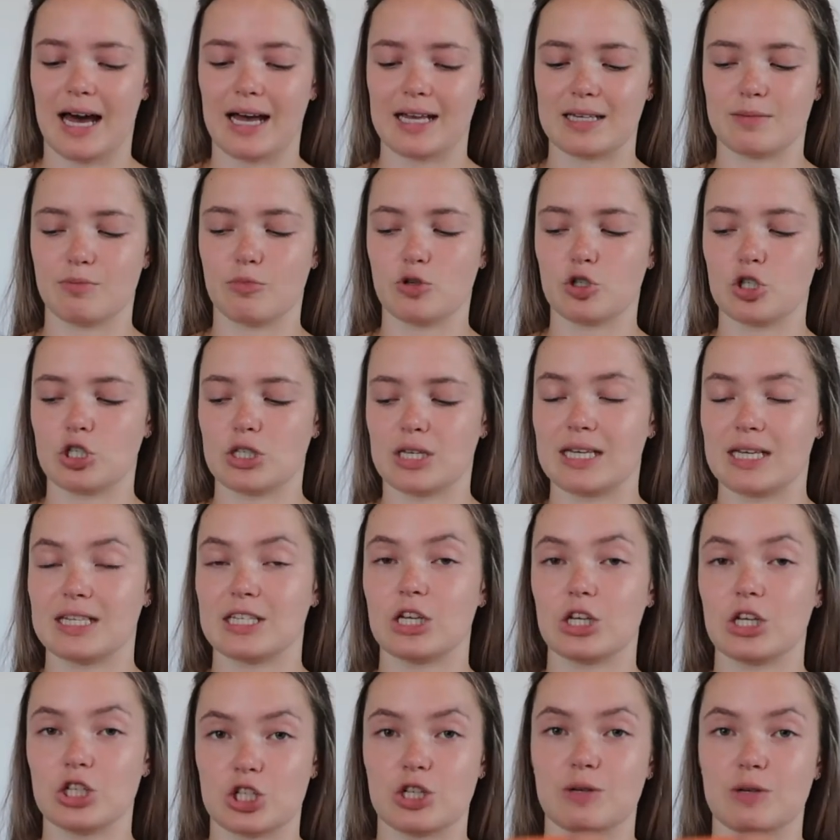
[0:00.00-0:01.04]
as much as it
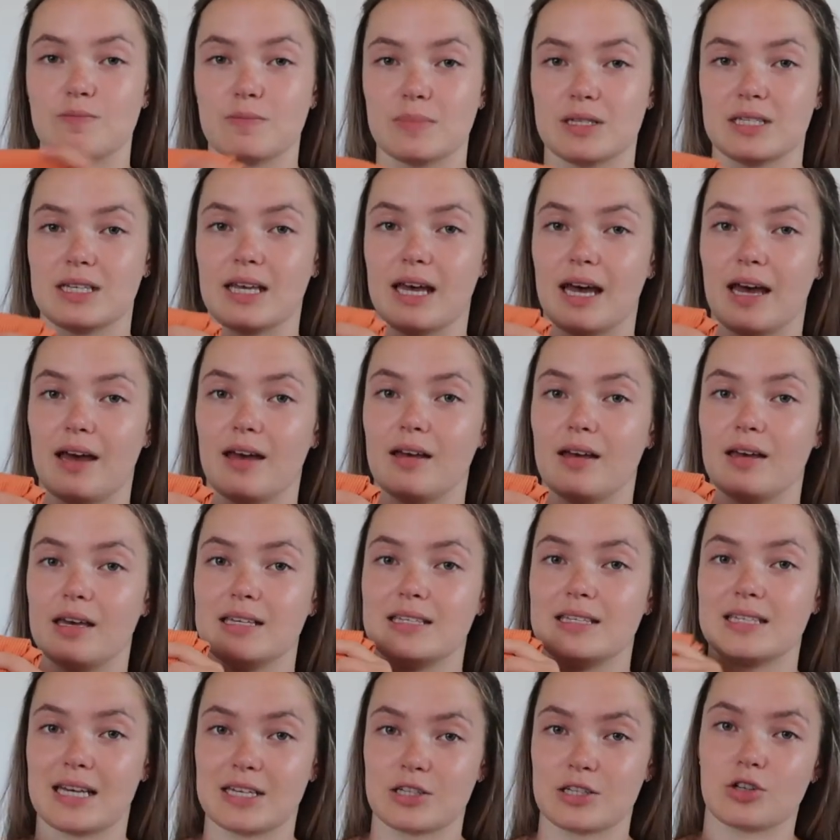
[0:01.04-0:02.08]
is a gym set,
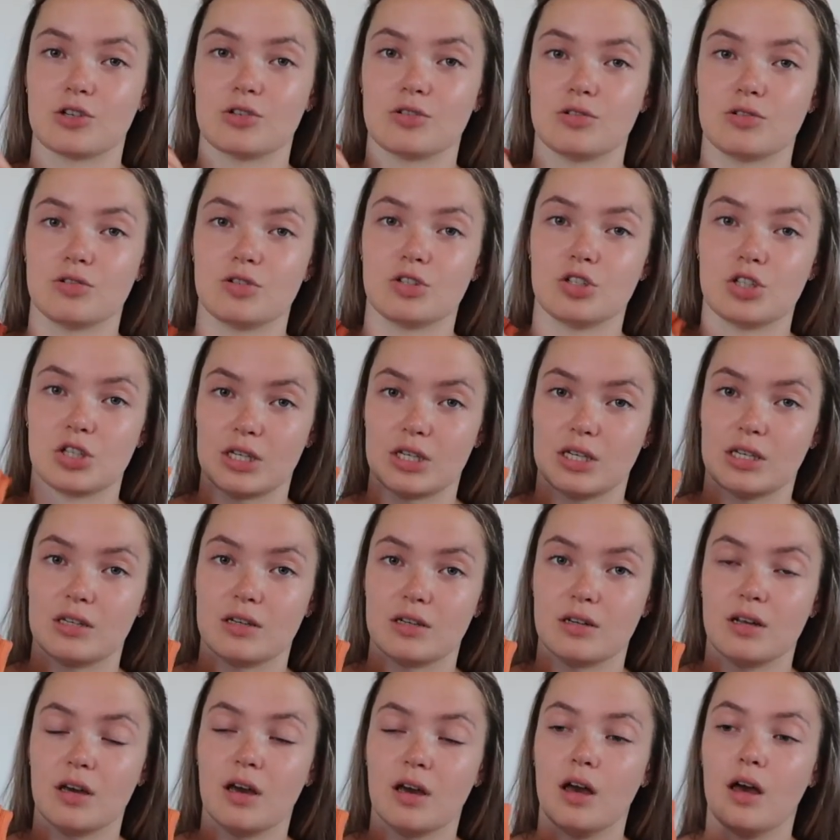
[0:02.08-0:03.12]
it says on
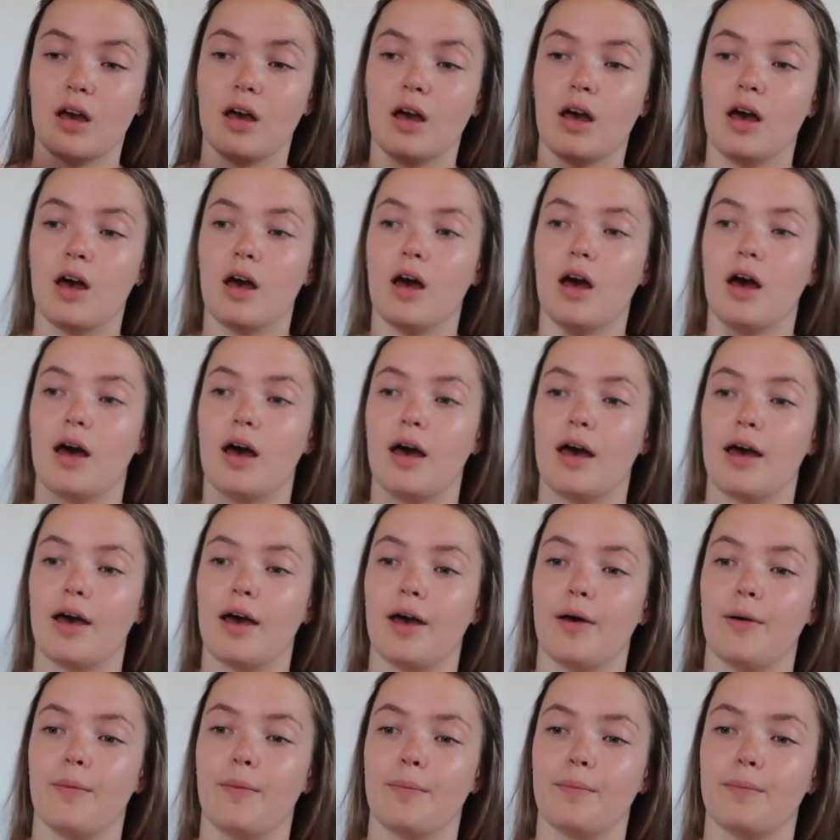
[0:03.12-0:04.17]
Shein,
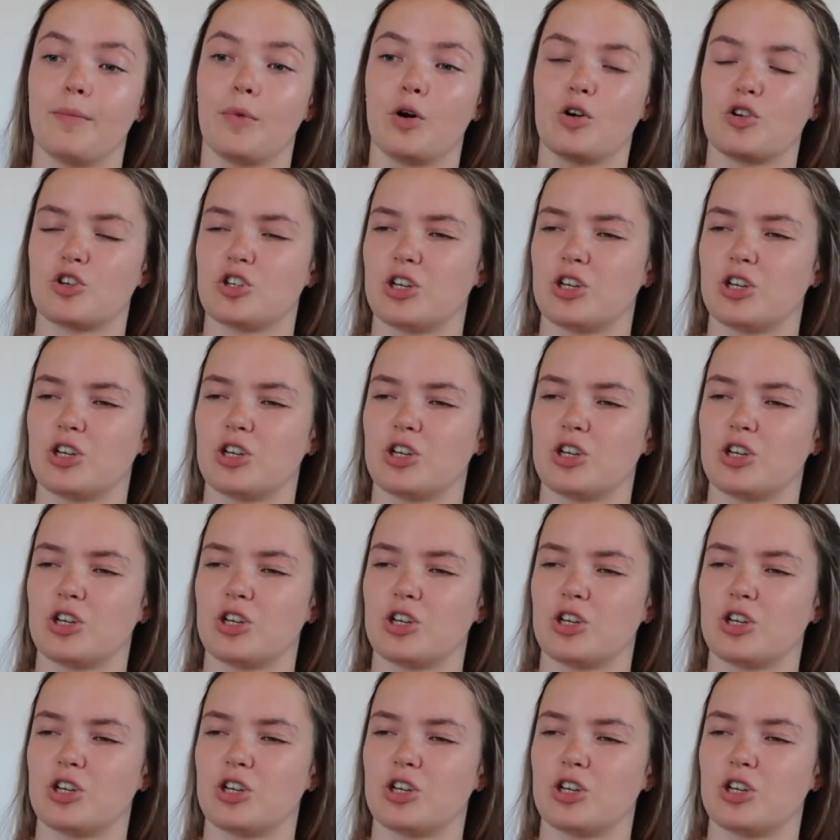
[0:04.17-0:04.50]
it